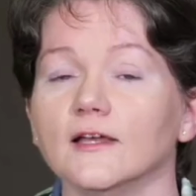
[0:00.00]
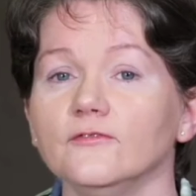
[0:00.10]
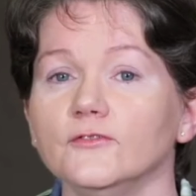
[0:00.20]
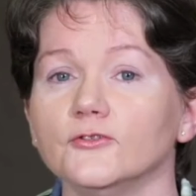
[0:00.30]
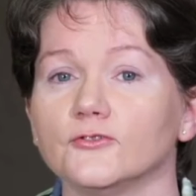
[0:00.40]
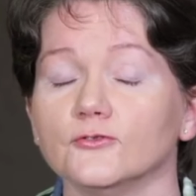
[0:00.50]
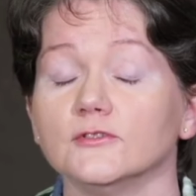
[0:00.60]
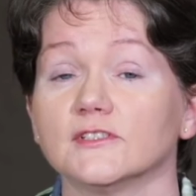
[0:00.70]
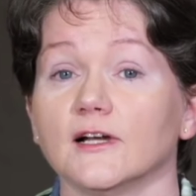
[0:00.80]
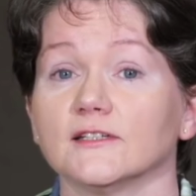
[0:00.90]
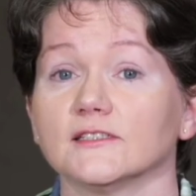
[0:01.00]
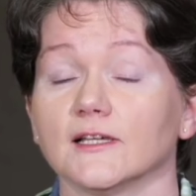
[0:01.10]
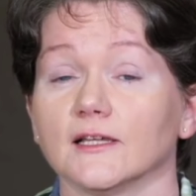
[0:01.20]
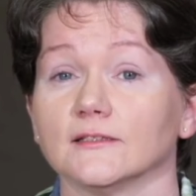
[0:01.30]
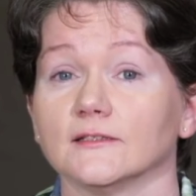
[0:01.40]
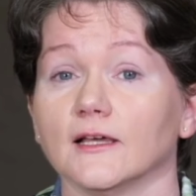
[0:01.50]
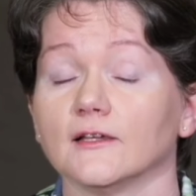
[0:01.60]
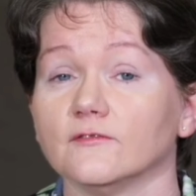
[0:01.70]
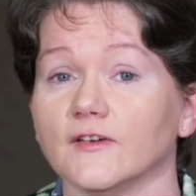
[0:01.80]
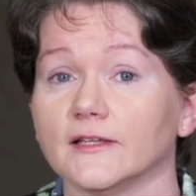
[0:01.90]
If you do start a statin
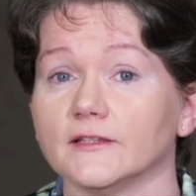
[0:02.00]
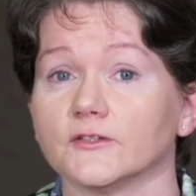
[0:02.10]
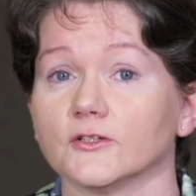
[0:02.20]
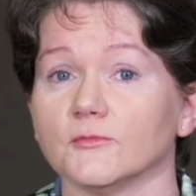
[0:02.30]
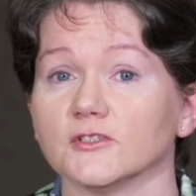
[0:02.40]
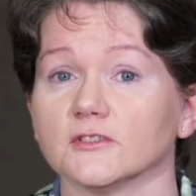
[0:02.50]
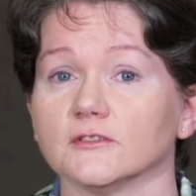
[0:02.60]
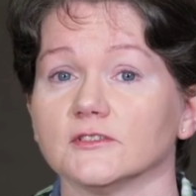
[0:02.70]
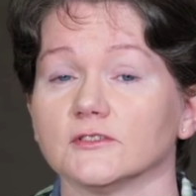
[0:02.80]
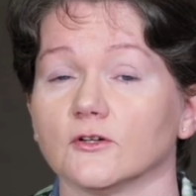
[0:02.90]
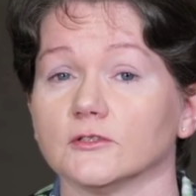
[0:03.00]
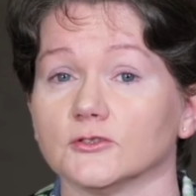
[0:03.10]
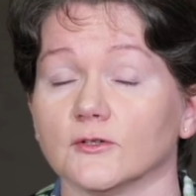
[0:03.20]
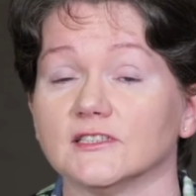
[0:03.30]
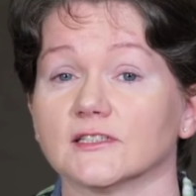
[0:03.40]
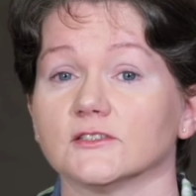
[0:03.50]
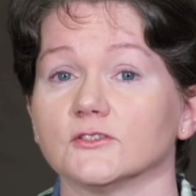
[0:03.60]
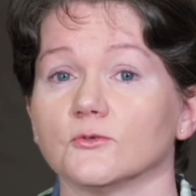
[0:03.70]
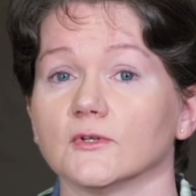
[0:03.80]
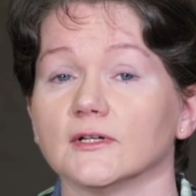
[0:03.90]
and find that your muscles or joints get
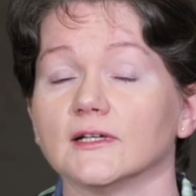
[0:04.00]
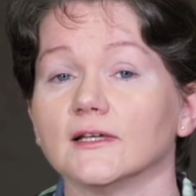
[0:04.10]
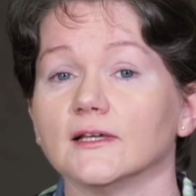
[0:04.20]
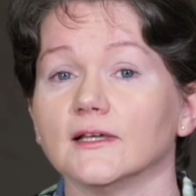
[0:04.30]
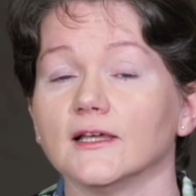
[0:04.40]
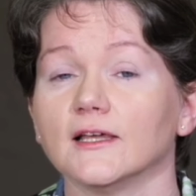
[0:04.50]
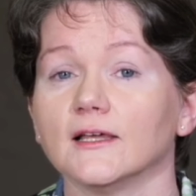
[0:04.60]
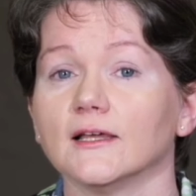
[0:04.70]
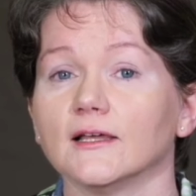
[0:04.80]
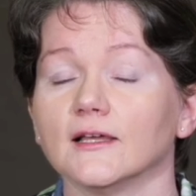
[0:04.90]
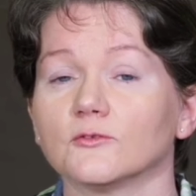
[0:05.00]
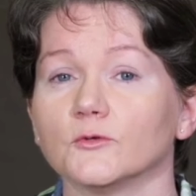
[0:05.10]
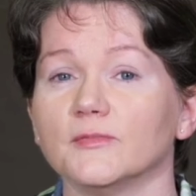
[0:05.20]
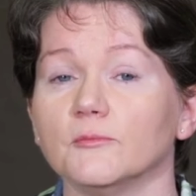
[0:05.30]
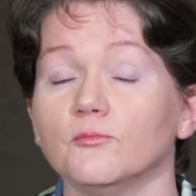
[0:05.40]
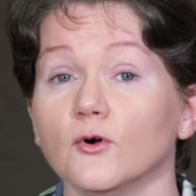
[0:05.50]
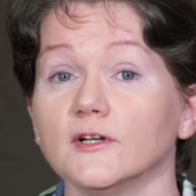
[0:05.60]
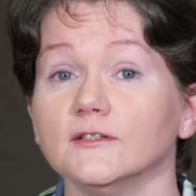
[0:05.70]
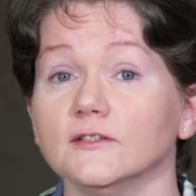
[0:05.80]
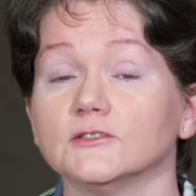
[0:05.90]
sore, it would be
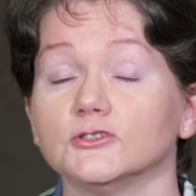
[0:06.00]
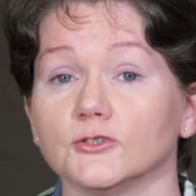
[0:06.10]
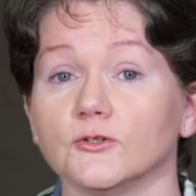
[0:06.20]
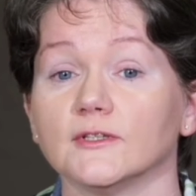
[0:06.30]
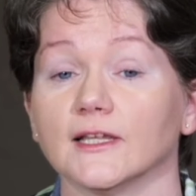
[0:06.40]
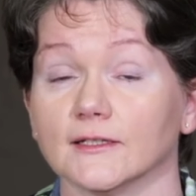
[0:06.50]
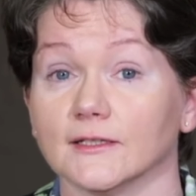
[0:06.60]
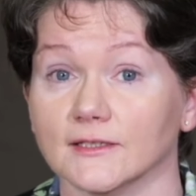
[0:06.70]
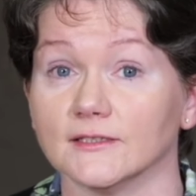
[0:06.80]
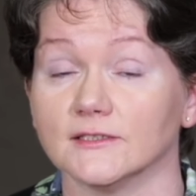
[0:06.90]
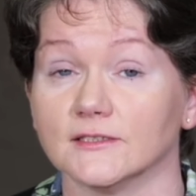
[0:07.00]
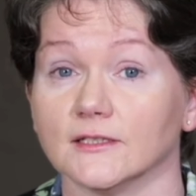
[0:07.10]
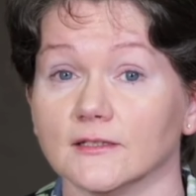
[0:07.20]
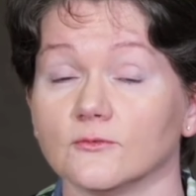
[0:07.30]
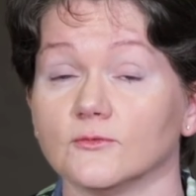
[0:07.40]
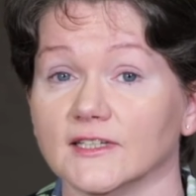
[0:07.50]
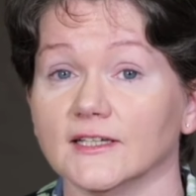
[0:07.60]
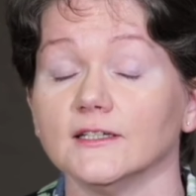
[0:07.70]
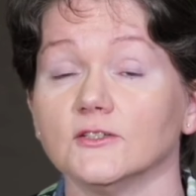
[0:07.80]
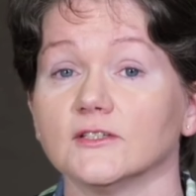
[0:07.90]
important to ensure that it is
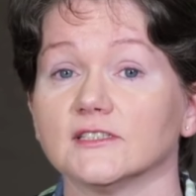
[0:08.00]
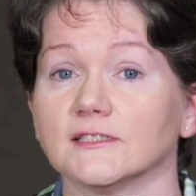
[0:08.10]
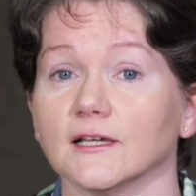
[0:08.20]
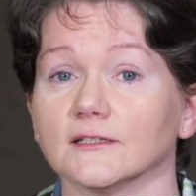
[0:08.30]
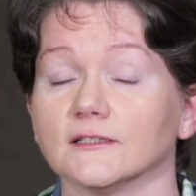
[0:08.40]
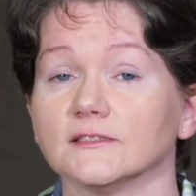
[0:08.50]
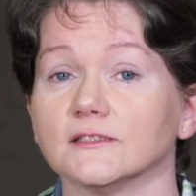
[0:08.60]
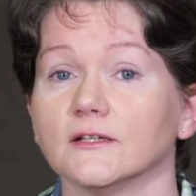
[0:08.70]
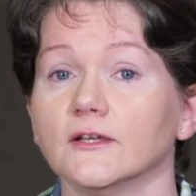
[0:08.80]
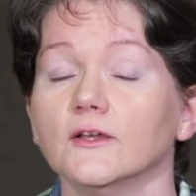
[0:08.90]
related to the statins.